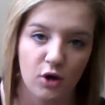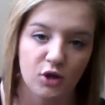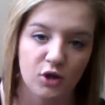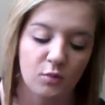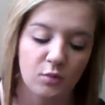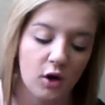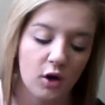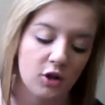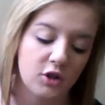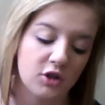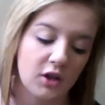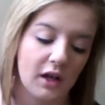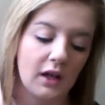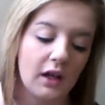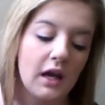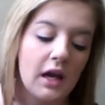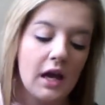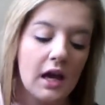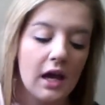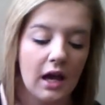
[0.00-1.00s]
Mod Podge like
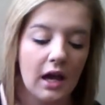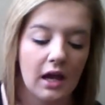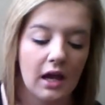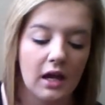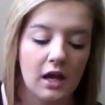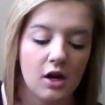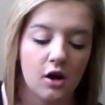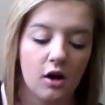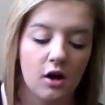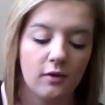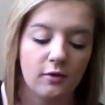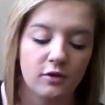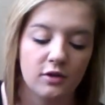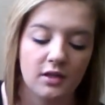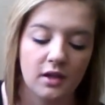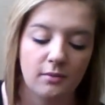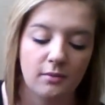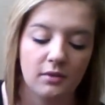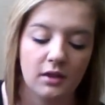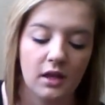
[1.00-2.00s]
hanging off or
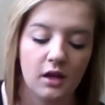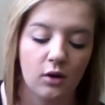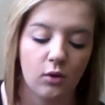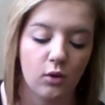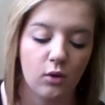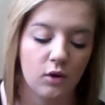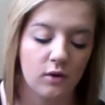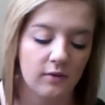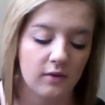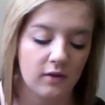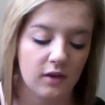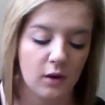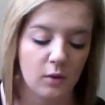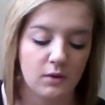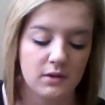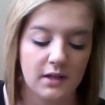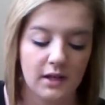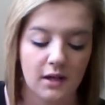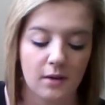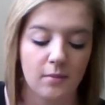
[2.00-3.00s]
something, or if there
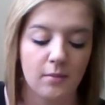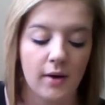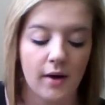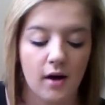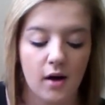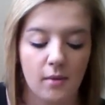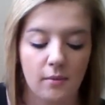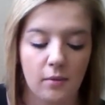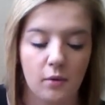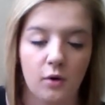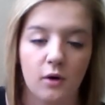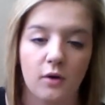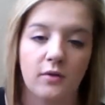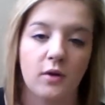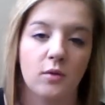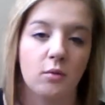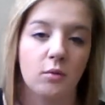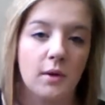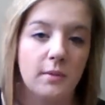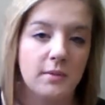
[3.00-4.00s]
was like a bump, or if
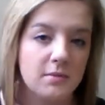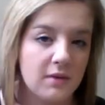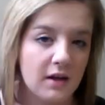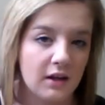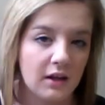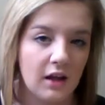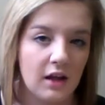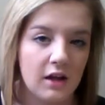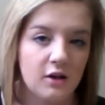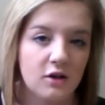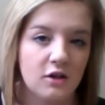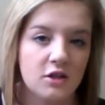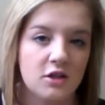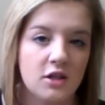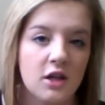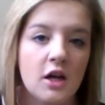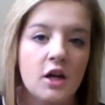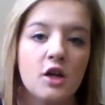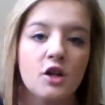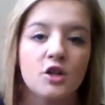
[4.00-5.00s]
it ripped my letters.
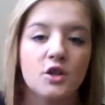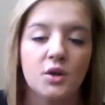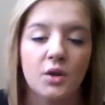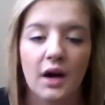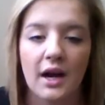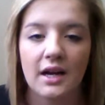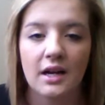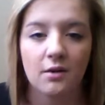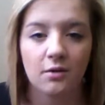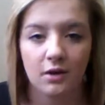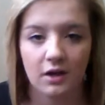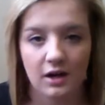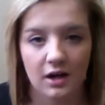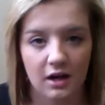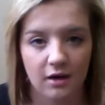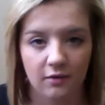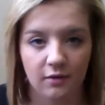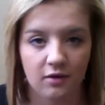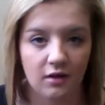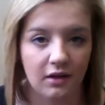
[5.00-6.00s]
So I didn't really
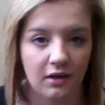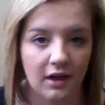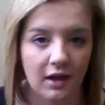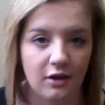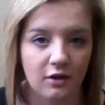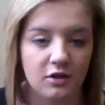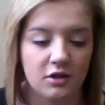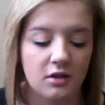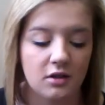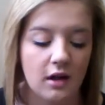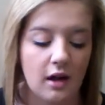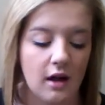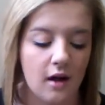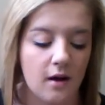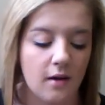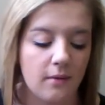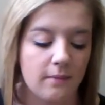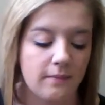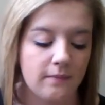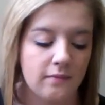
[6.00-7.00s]
need it for the letters.
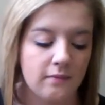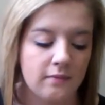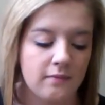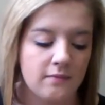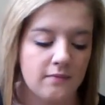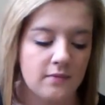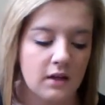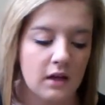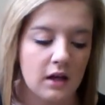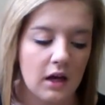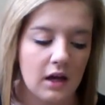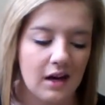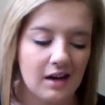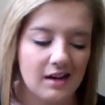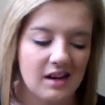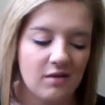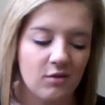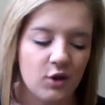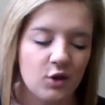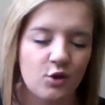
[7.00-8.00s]
And I
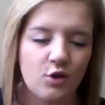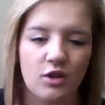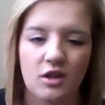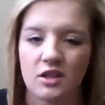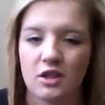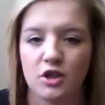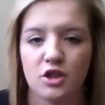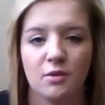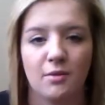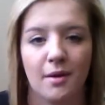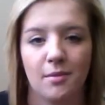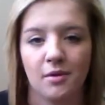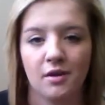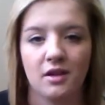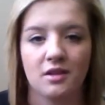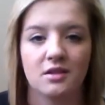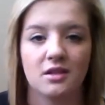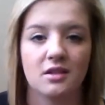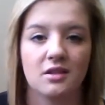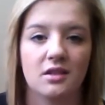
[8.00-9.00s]
didn't really do it on tissue paper
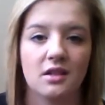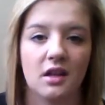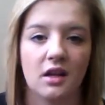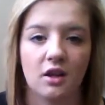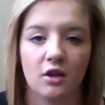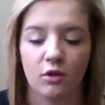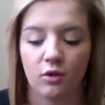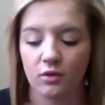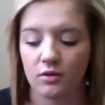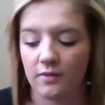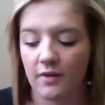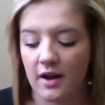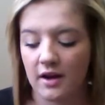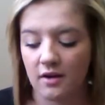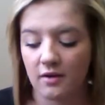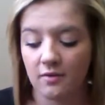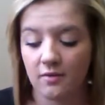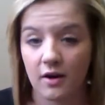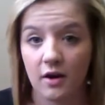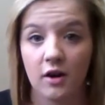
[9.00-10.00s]
because you'll
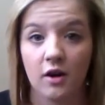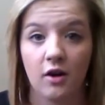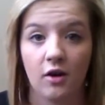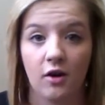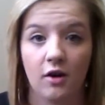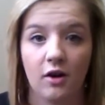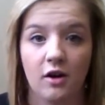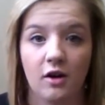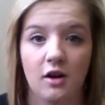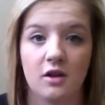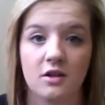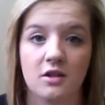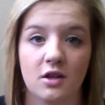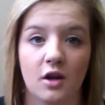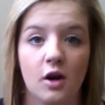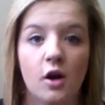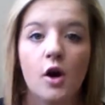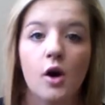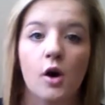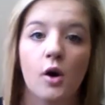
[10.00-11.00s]
find it very hard to
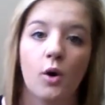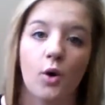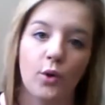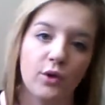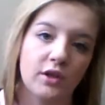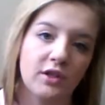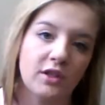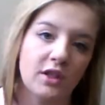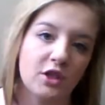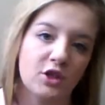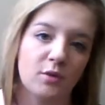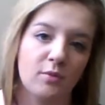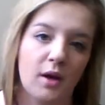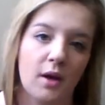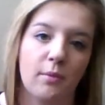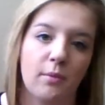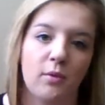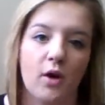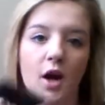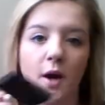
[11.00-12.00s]
hold the tissue
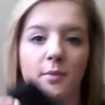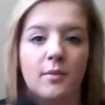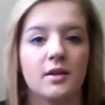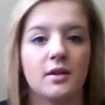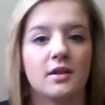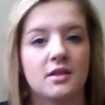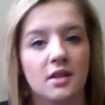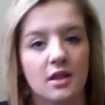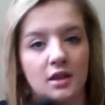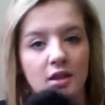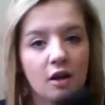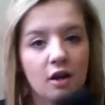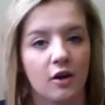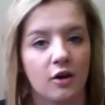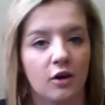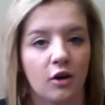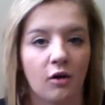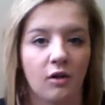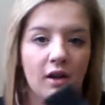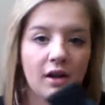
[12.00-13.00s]
paper up and sit there
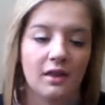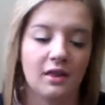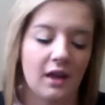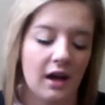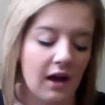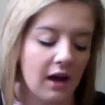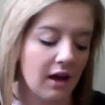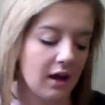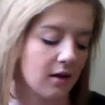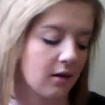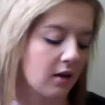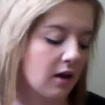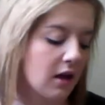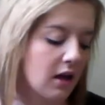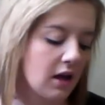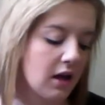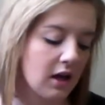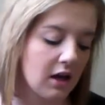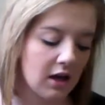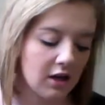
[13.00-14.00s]
and go like that, and
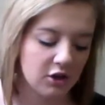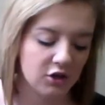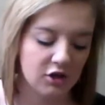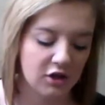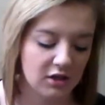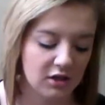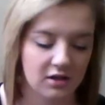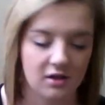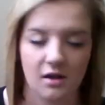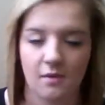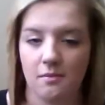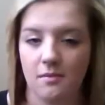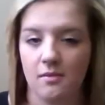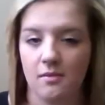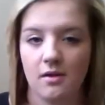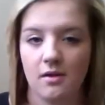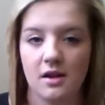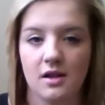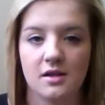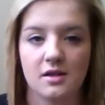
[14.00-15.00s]
it's just,
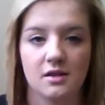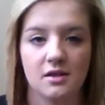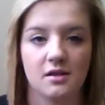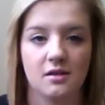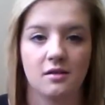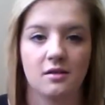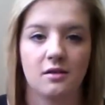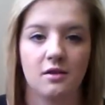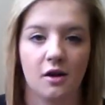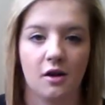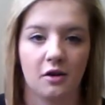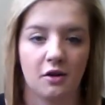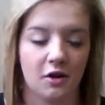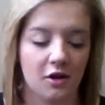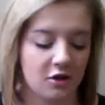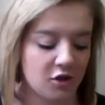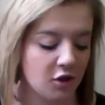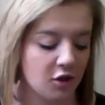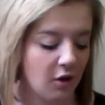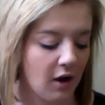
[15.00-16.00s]
it's not
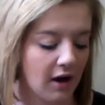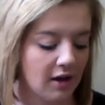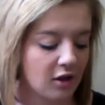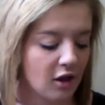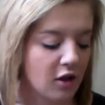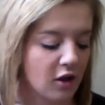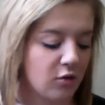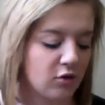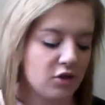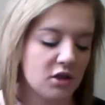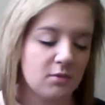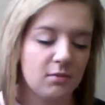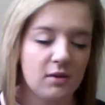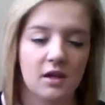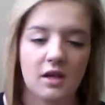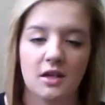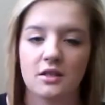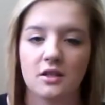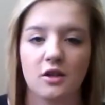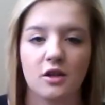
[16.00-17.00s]
good. So I thought it would just be
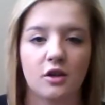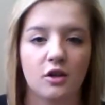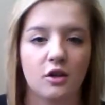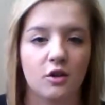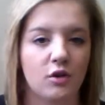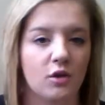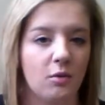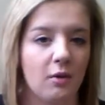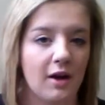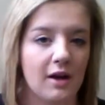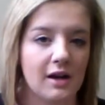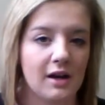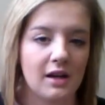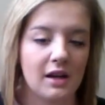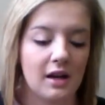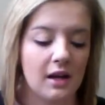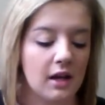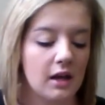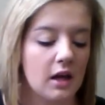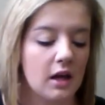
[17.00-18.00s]
easier to do it the way I
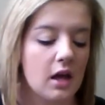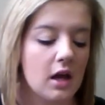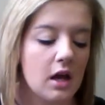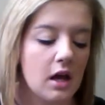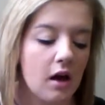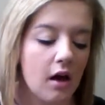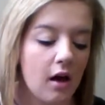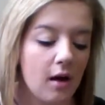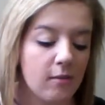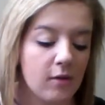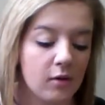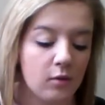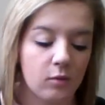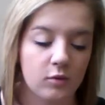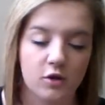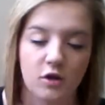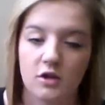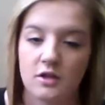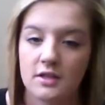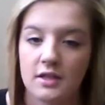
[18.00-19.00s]
did it. It
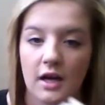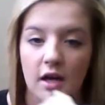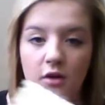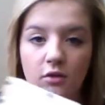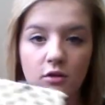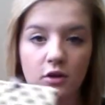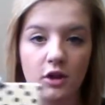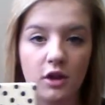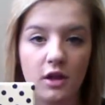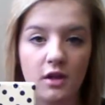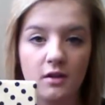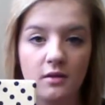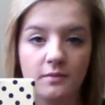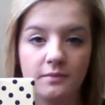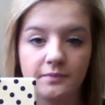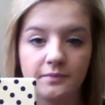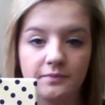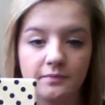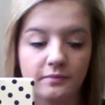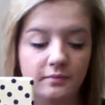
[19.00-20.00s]
turns out good.
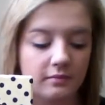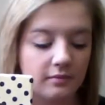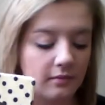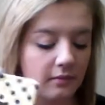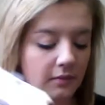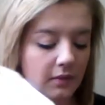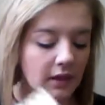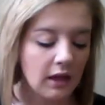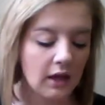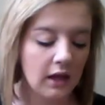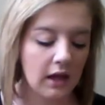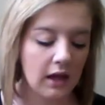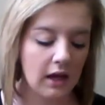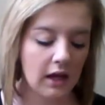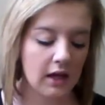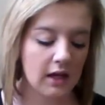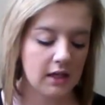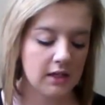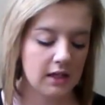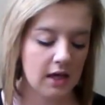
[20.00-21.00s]

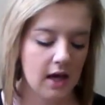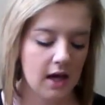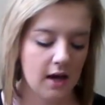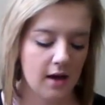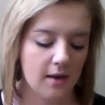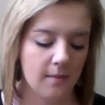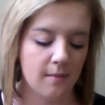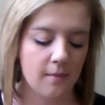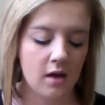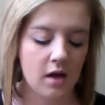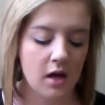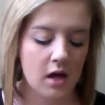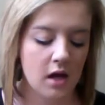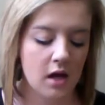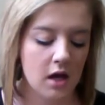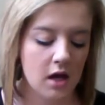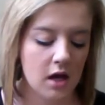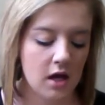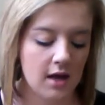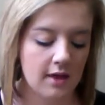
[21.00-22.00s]
And
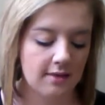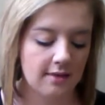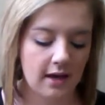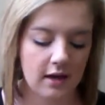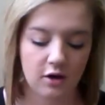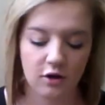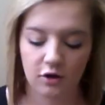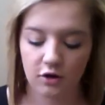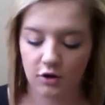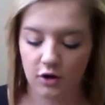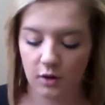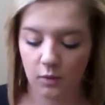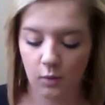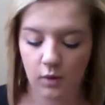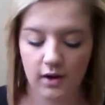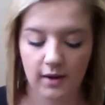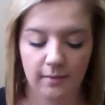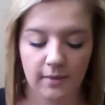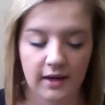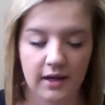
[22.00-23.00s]
then you're going to
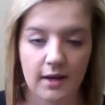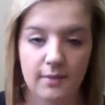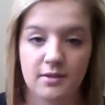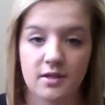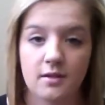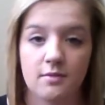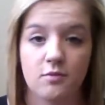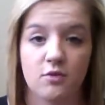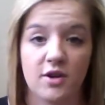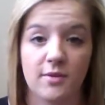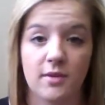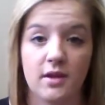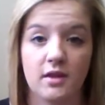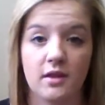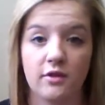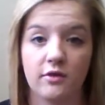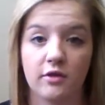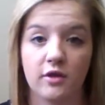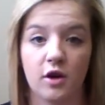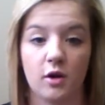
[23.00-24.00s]
want to pick up some
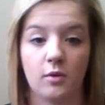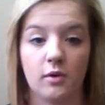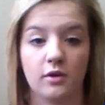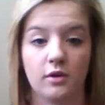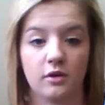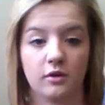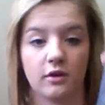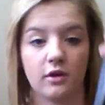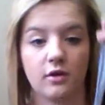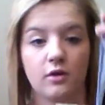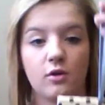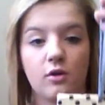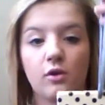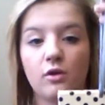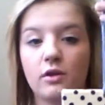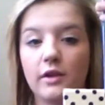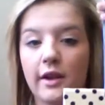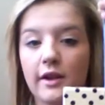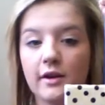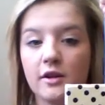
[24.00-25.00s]
ribbon that'll go with your
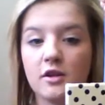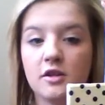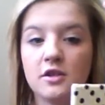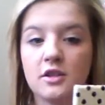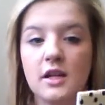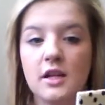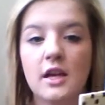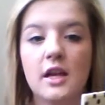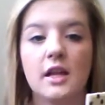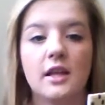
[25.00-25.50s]
little letters.